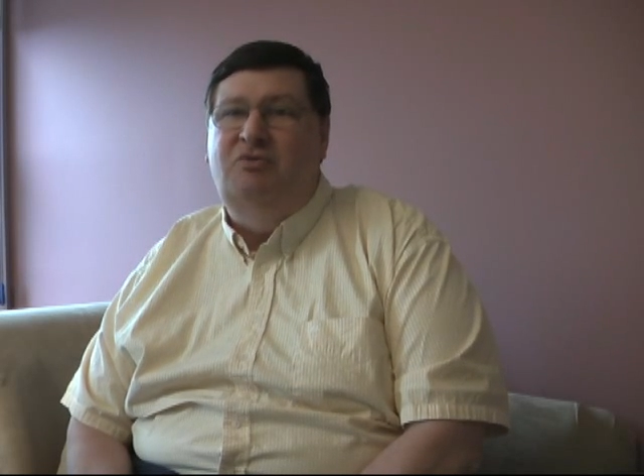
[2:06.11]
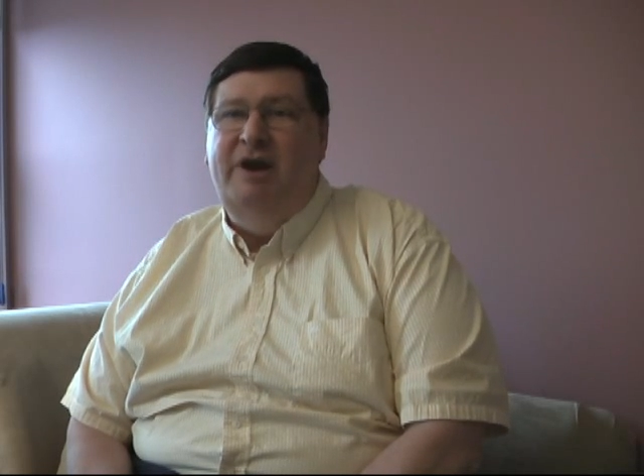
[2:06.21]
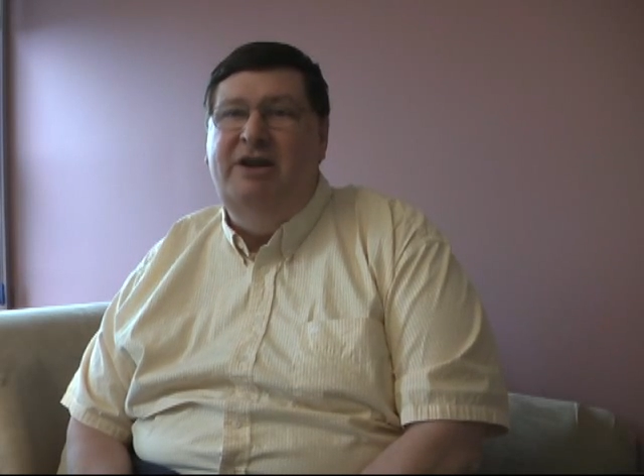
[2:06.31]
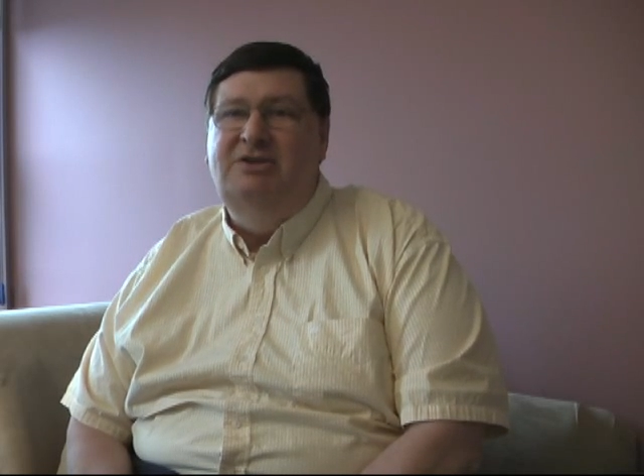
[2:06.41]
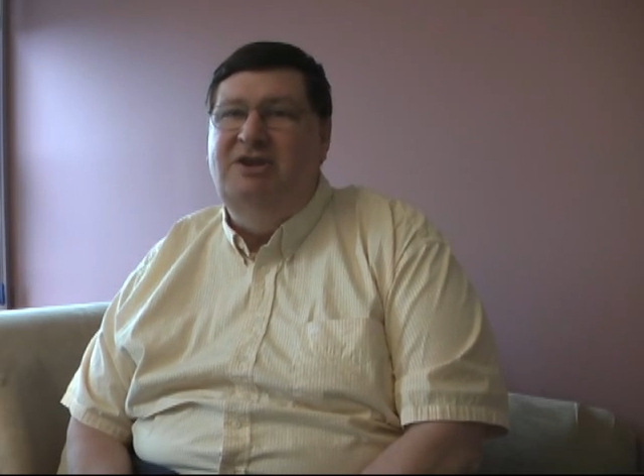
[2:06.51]

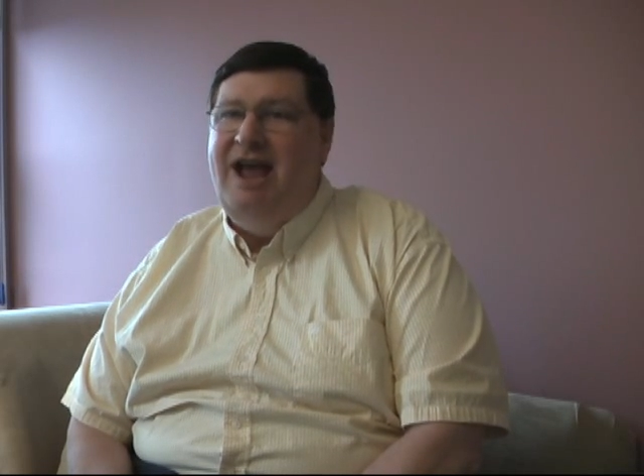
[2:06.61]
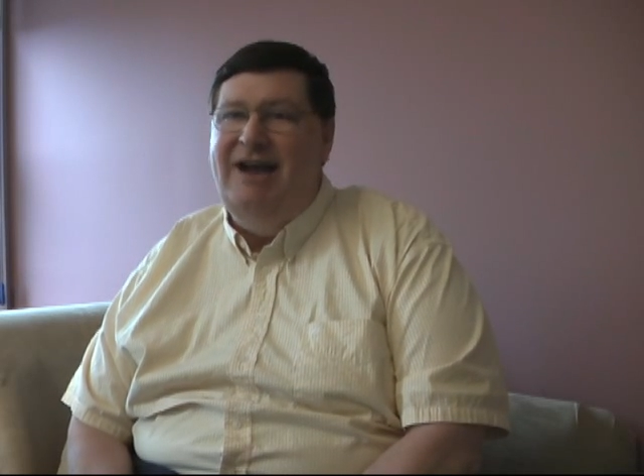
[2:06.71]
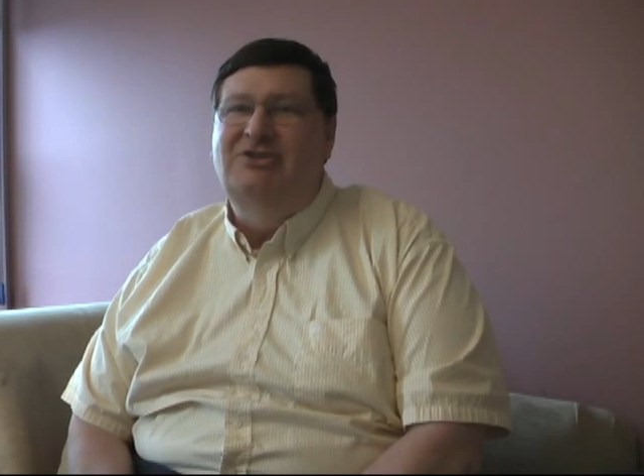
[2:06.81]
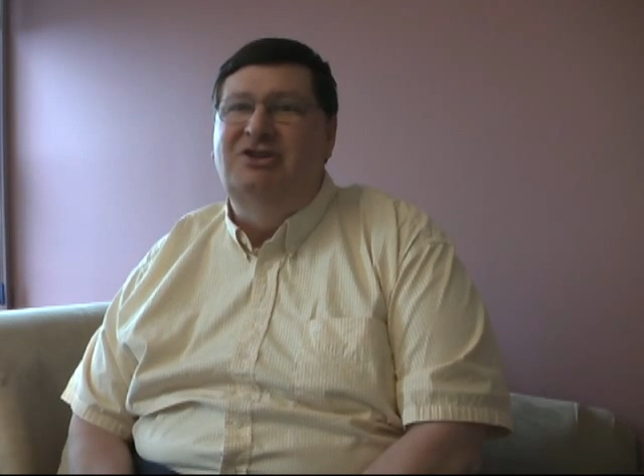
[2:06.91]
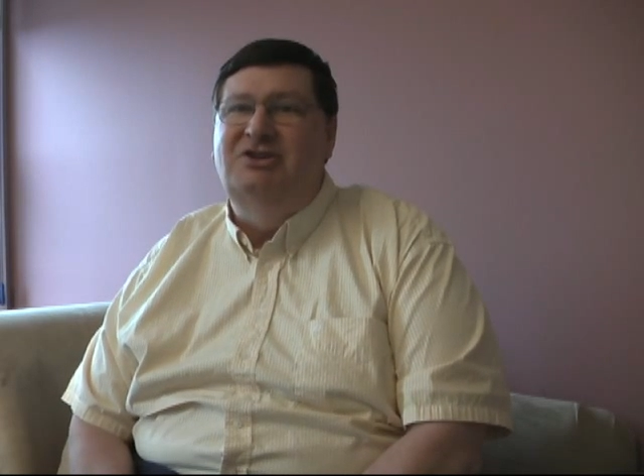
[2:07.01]
raise
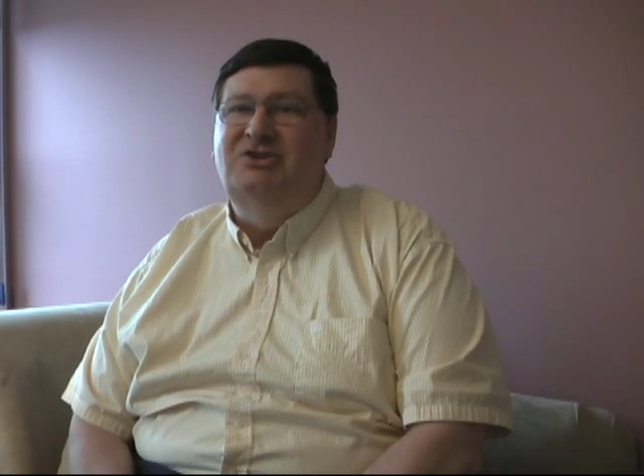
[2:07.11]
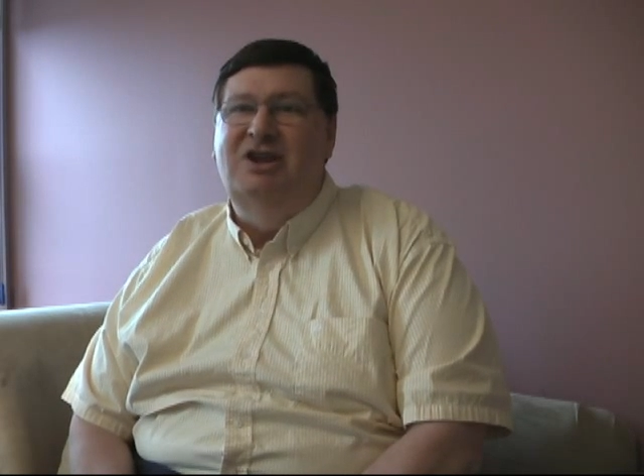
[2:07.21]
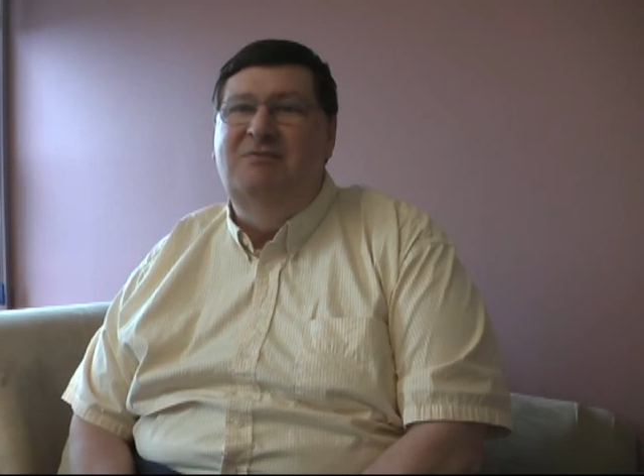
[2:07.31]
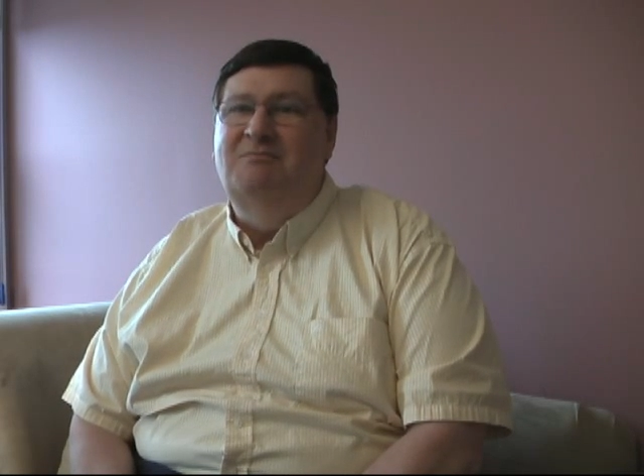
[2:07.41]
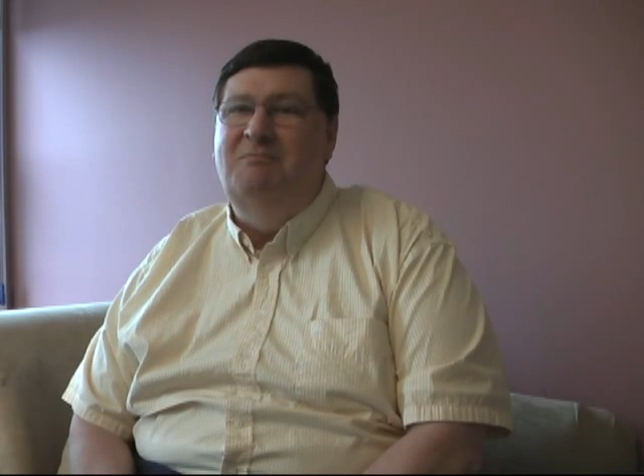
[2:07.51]
taxes
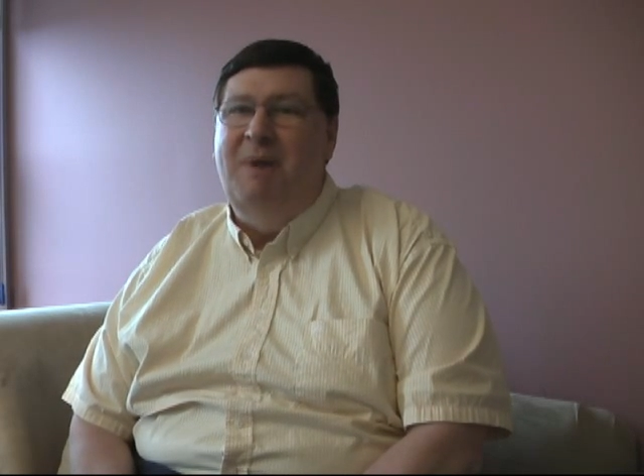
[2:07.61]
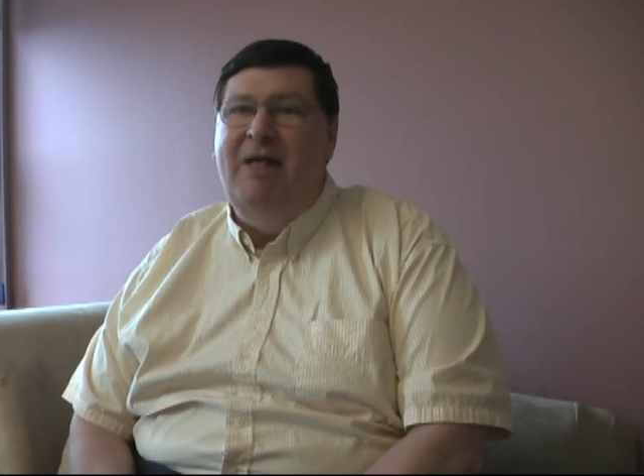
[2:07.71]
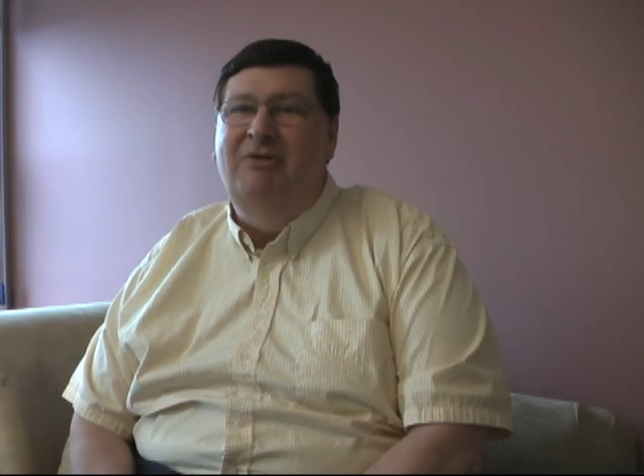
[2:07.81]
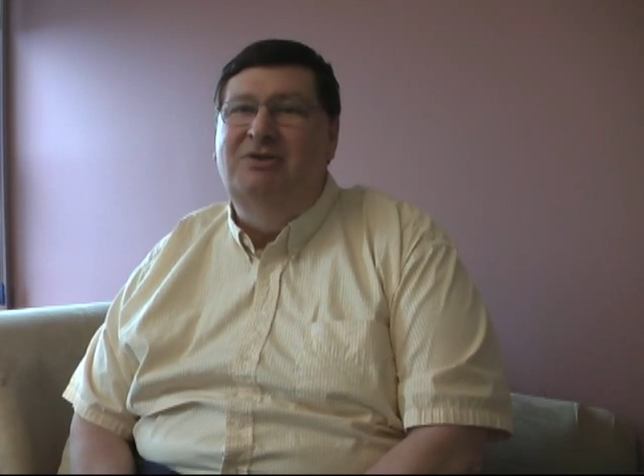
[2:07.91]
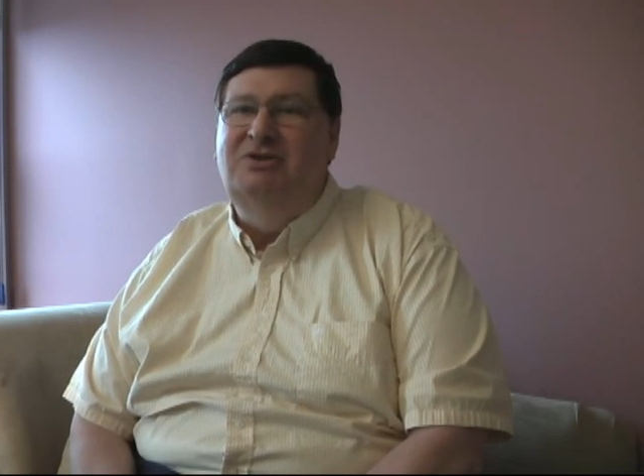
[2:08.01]
and
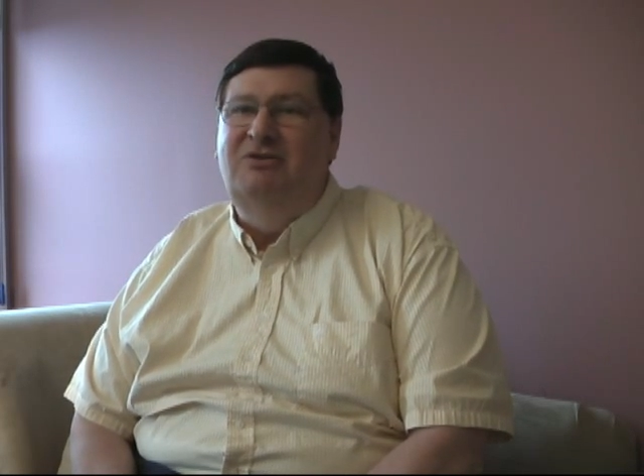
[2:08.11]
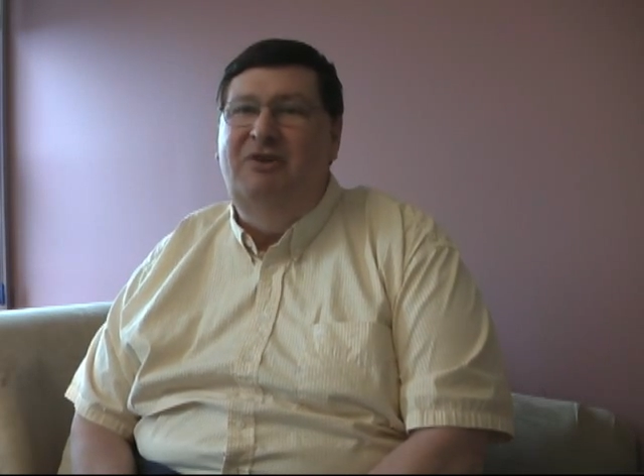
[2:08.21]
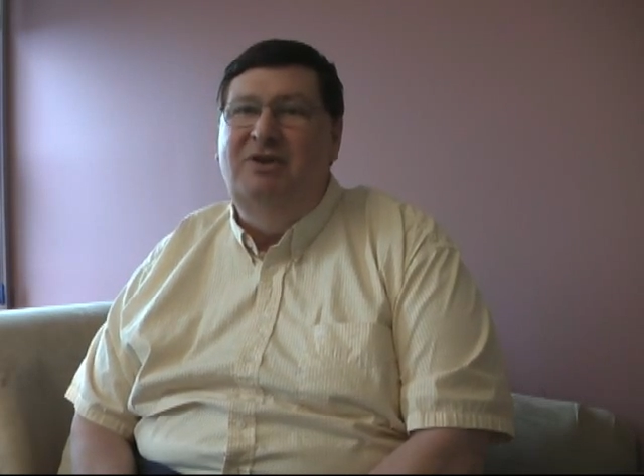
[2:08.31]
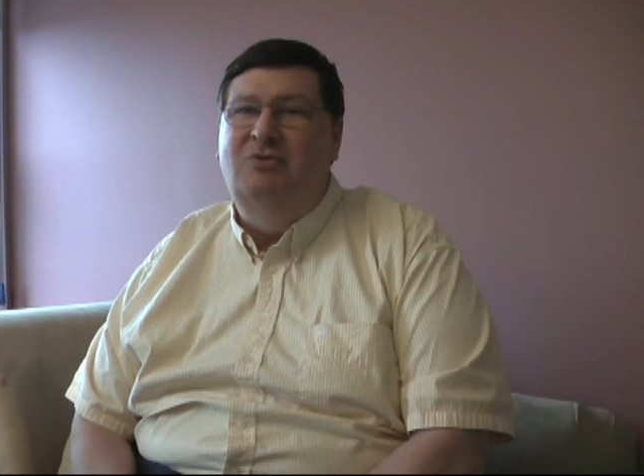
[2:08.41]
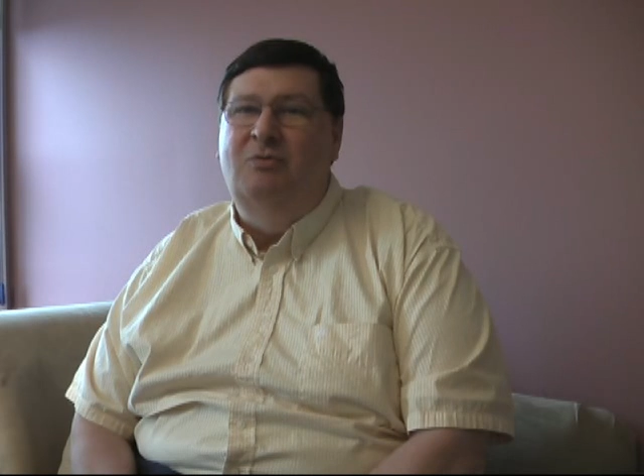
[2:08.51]
balance the
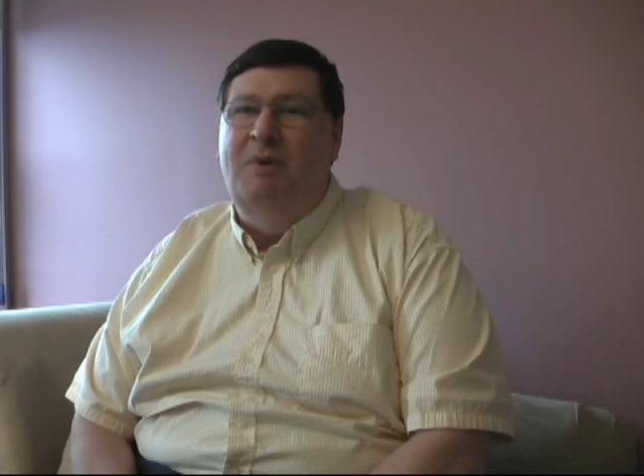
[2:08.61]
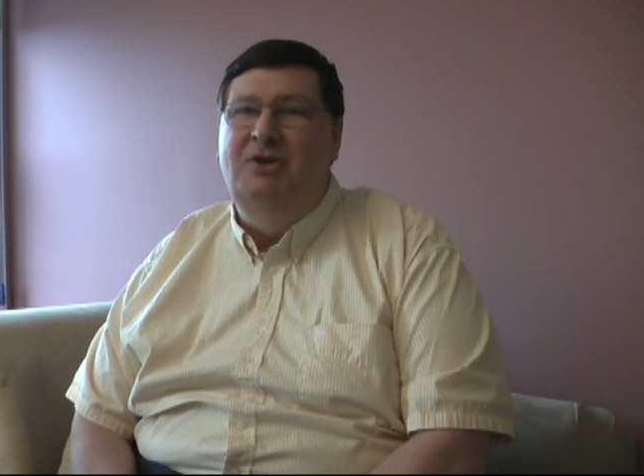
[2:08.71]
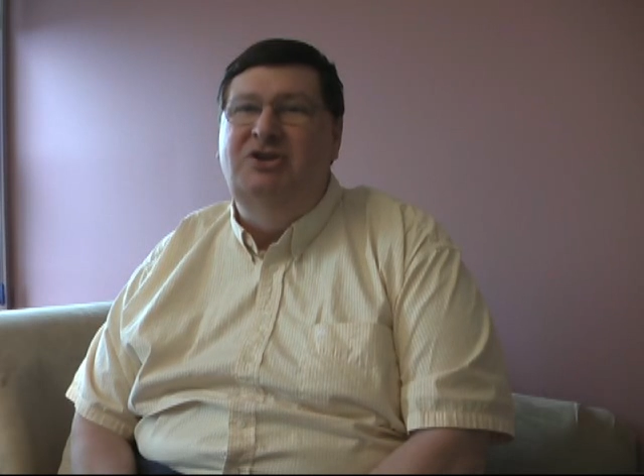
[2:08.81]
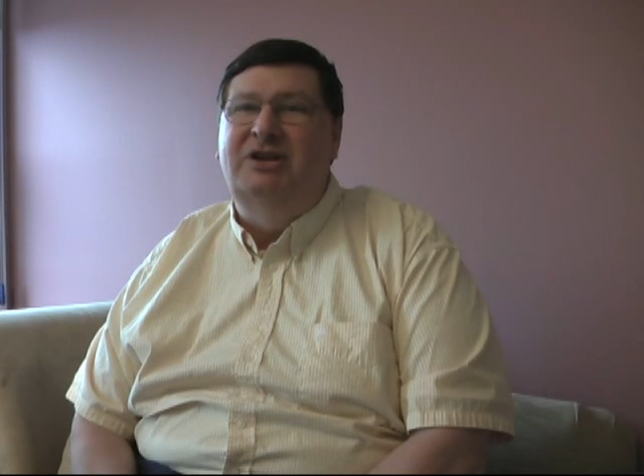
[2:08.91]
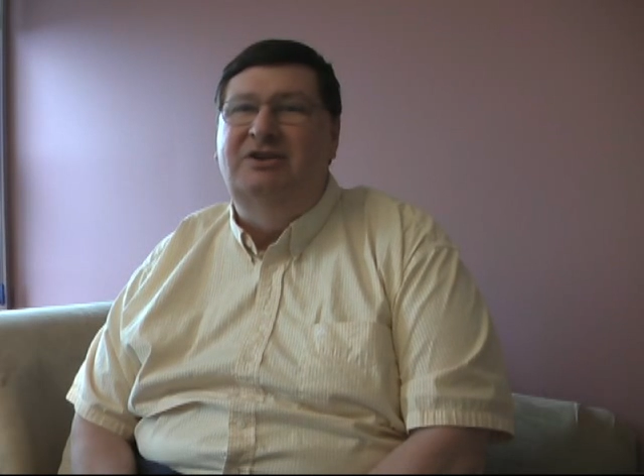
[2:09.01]
federal
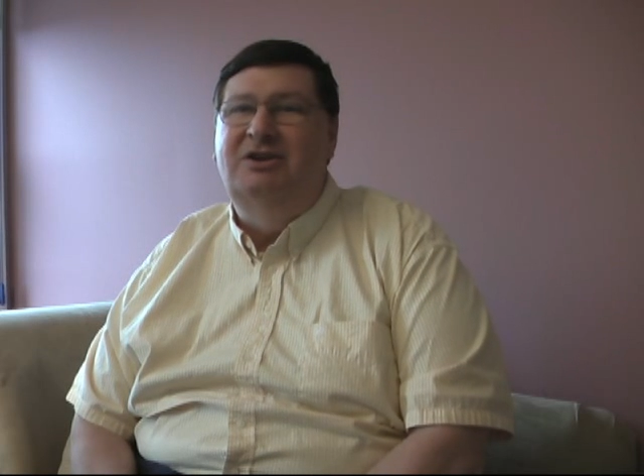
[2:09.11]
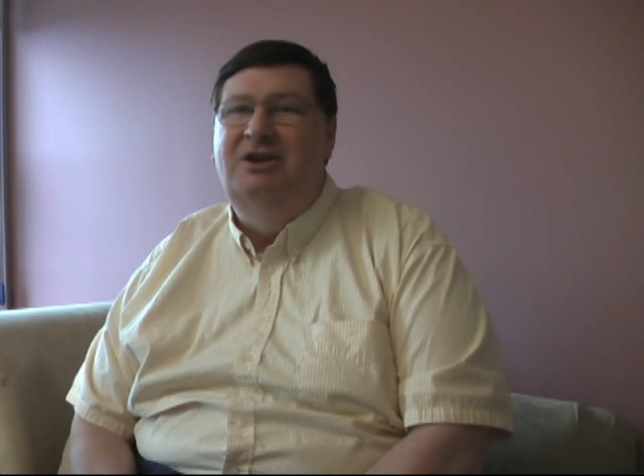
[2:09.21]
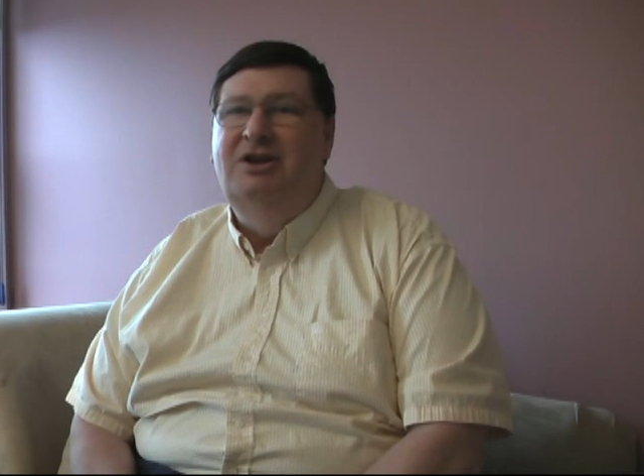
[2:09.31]
budget